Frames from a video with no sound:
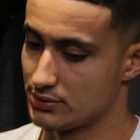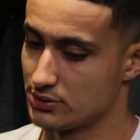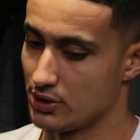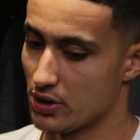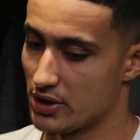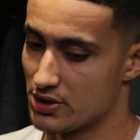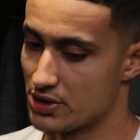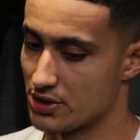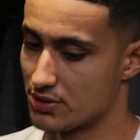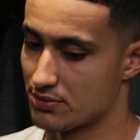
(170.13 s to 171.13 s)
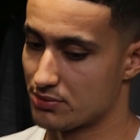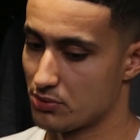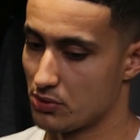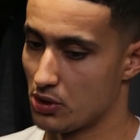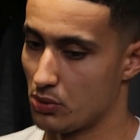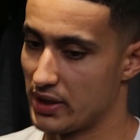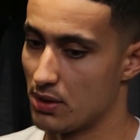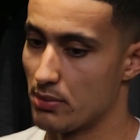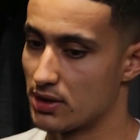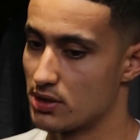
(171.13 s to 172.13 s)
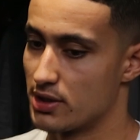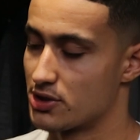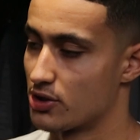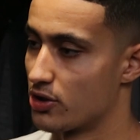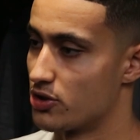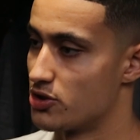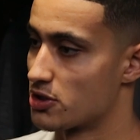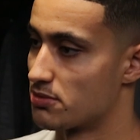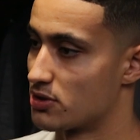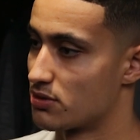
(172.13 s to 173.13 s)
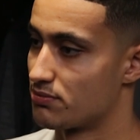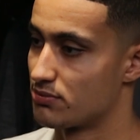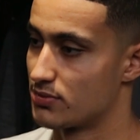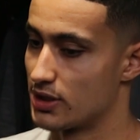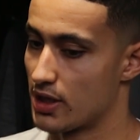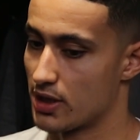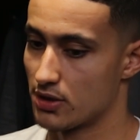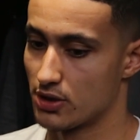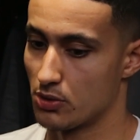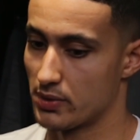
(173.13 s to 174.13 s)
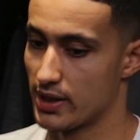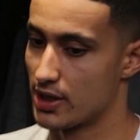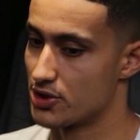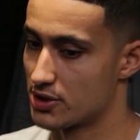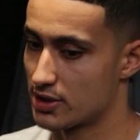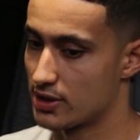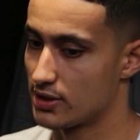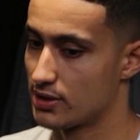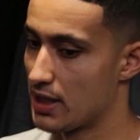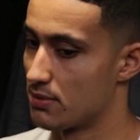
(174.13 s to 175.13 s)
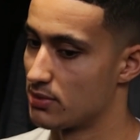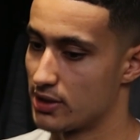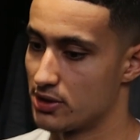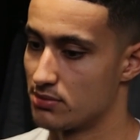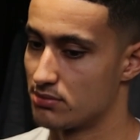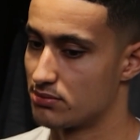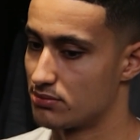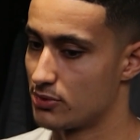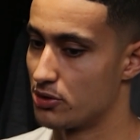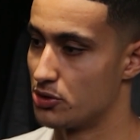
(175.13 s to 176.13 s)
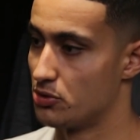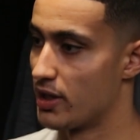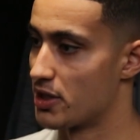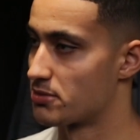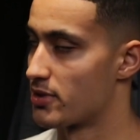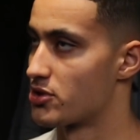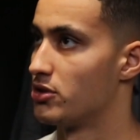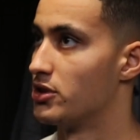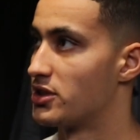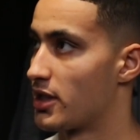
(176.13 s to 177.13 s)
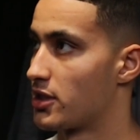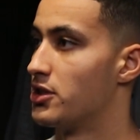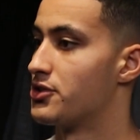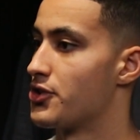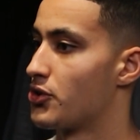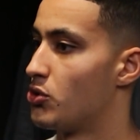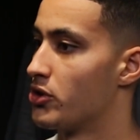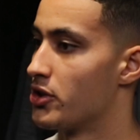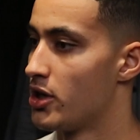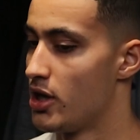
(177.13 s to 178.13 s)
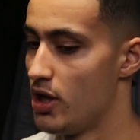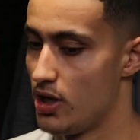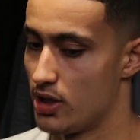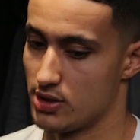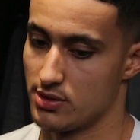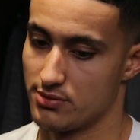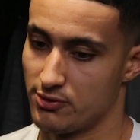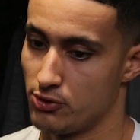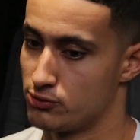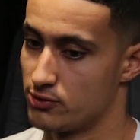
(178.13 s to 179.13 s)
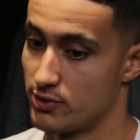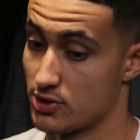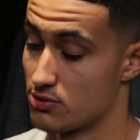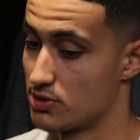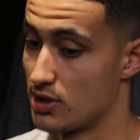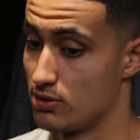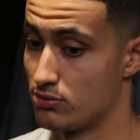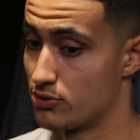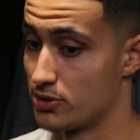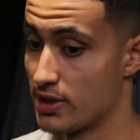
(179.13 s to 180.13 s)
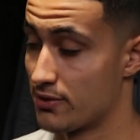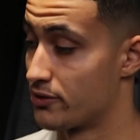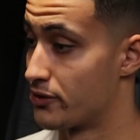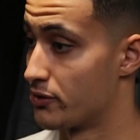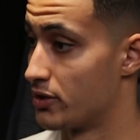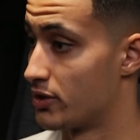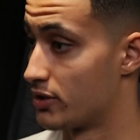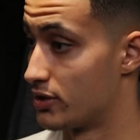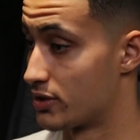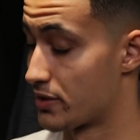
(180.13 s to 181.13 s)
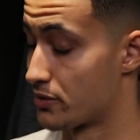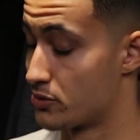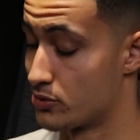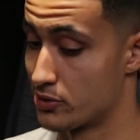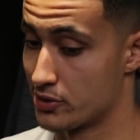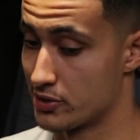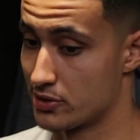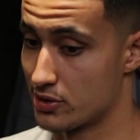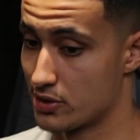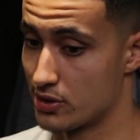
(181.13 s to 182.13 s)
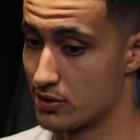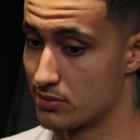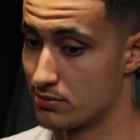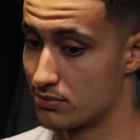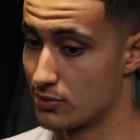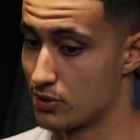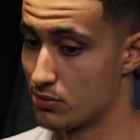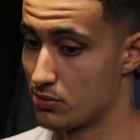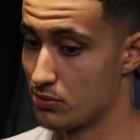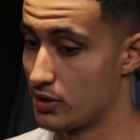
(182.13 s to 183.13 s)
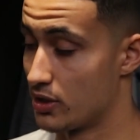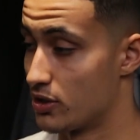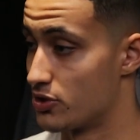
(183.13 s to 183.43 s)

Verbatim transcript: know, it's just we didn't make the necessary adjustments tonight. You know, we kind of just kept letting them do that, especially in the second and third quarter. Vucevic was hitting 3 after 3 in the second quarter, and we didn't